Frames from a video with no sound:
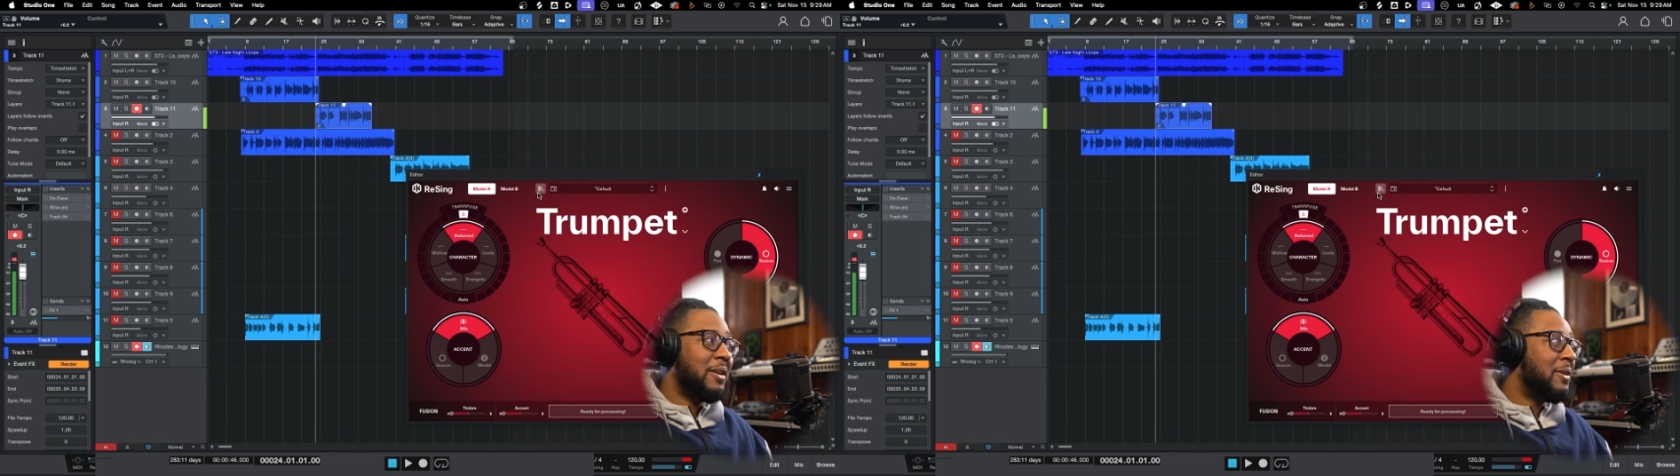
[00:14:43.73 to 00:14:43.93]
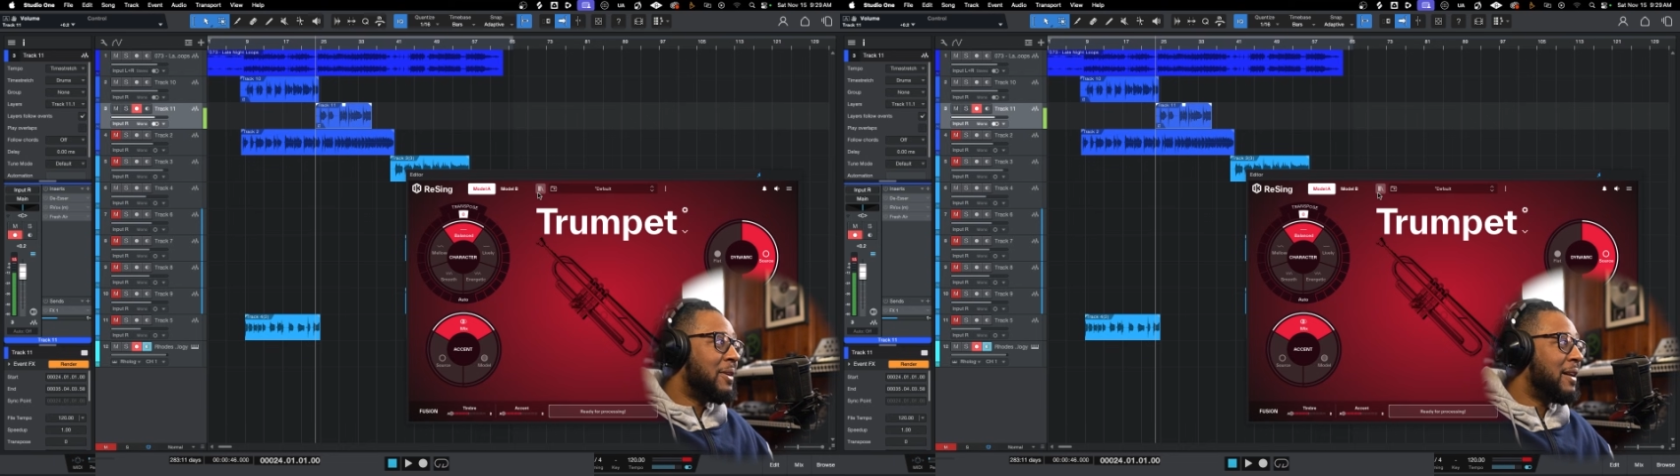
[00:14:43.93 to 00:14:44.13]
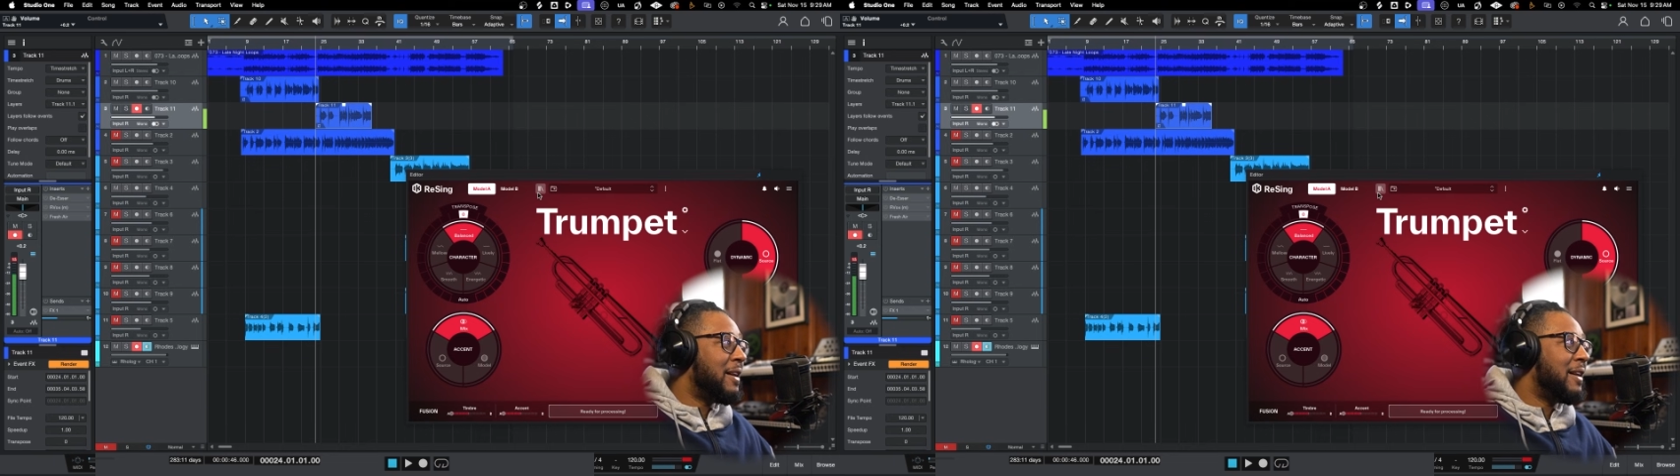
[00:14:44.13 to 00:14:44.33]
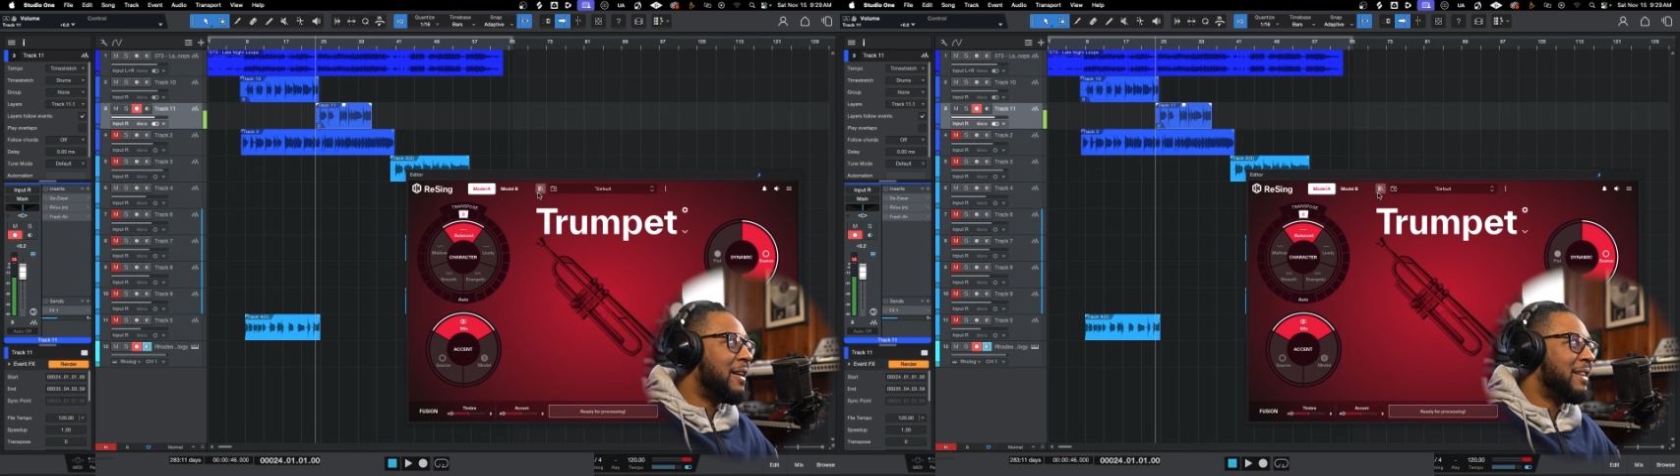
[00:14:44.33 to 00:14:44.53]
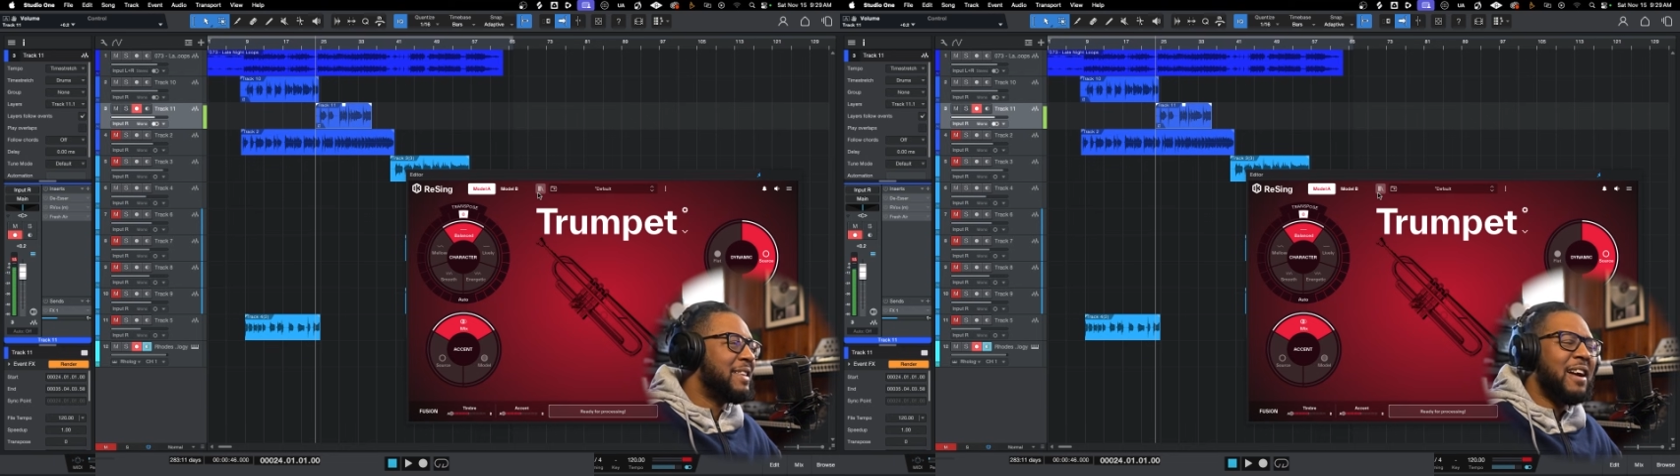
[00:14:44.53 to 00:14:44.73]
or
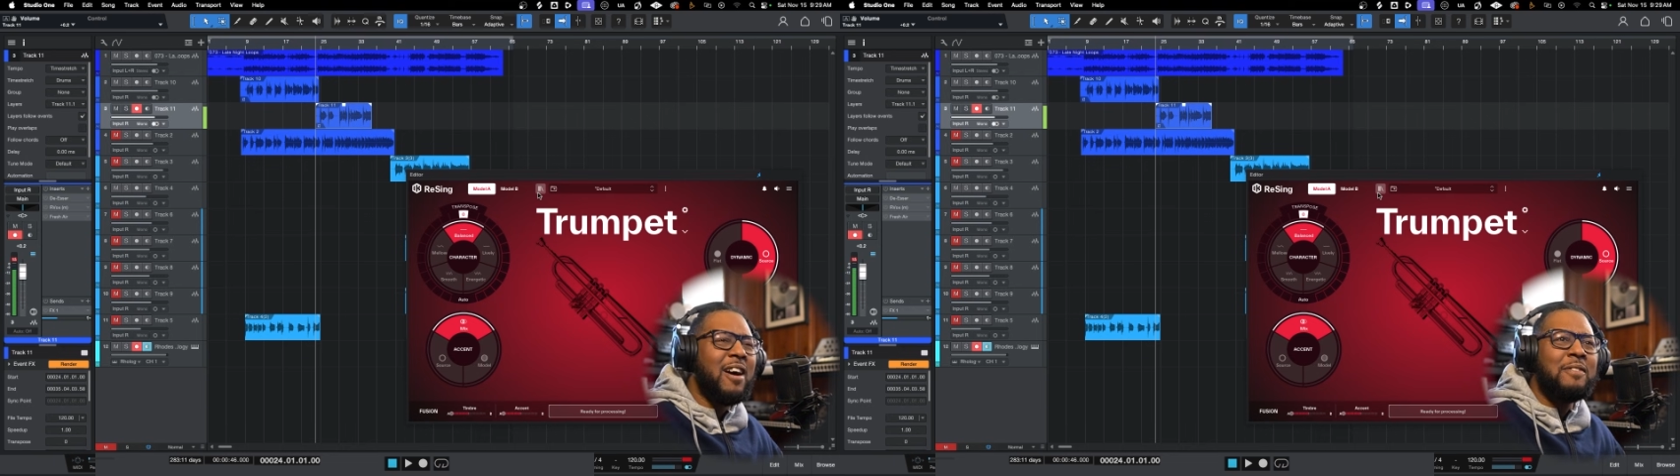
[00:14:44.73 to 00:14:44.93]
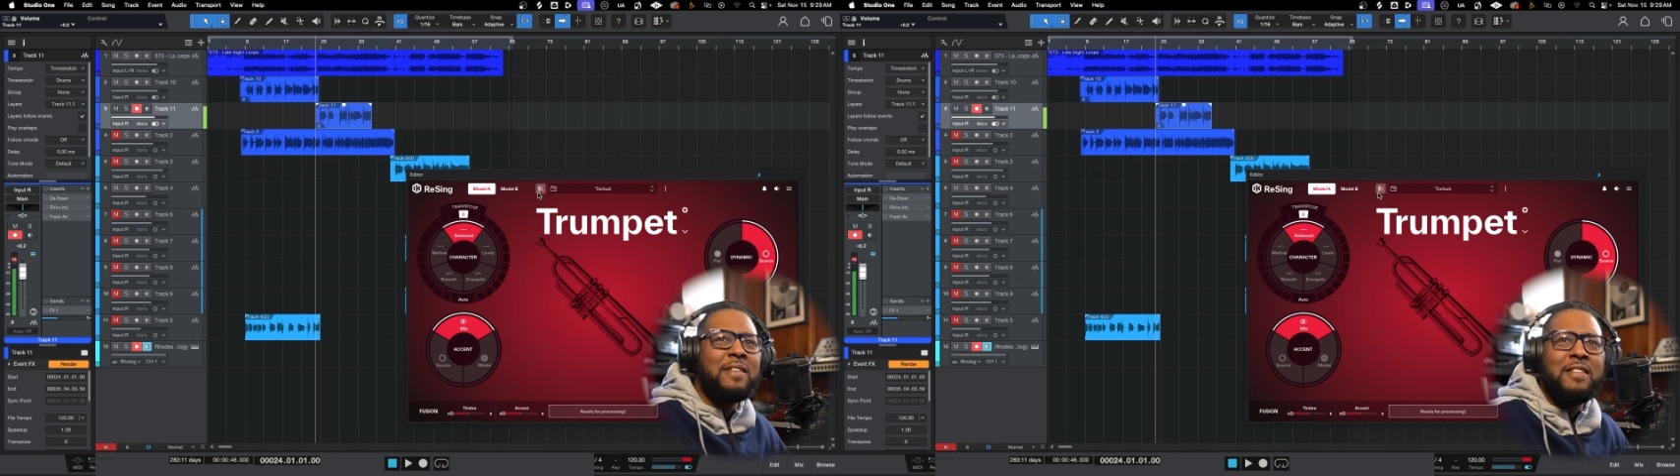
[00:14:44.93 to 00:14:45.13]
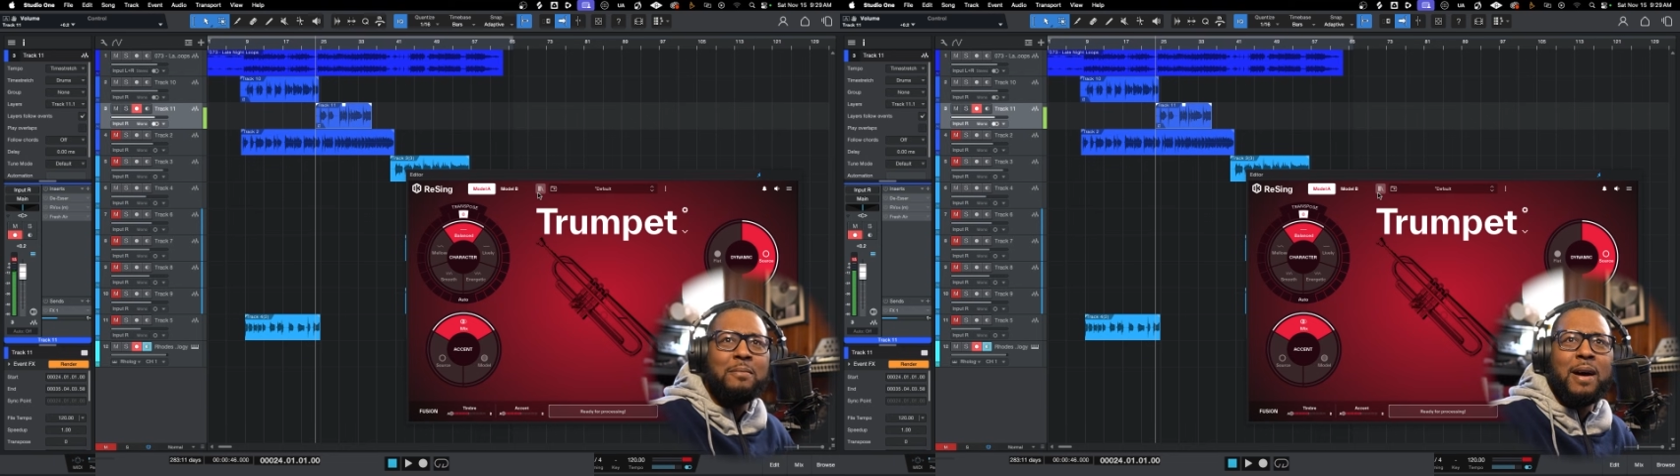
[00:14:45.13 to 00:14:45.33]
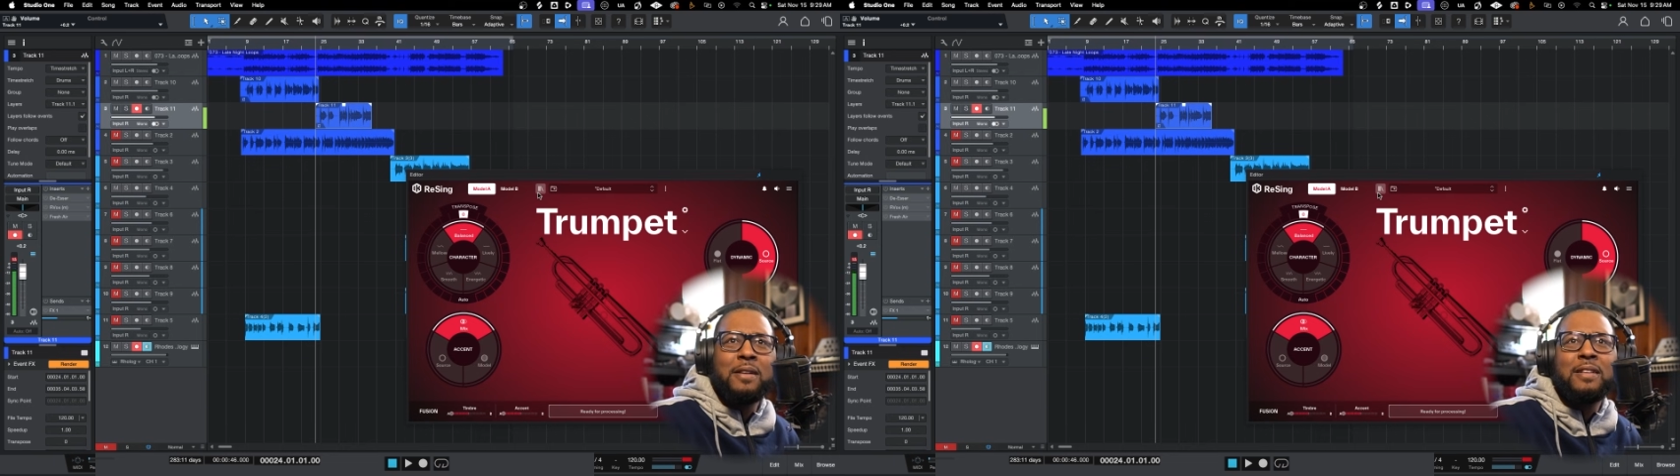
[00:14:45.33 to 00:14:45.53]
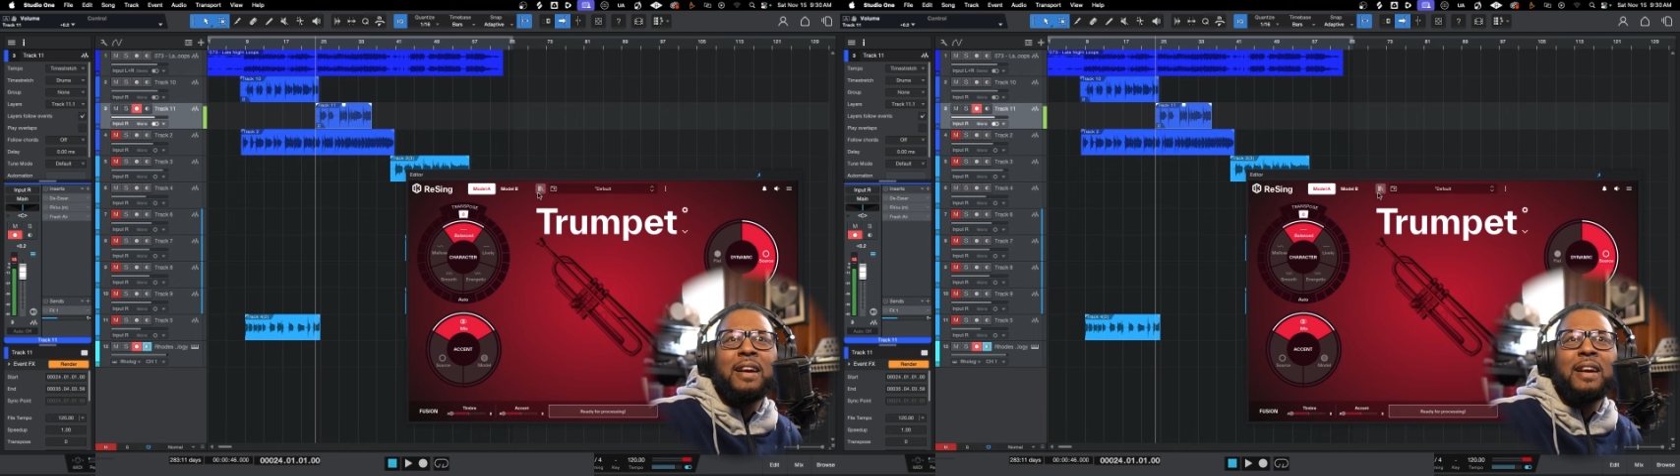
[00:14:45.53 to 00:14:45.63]
I think RVC models.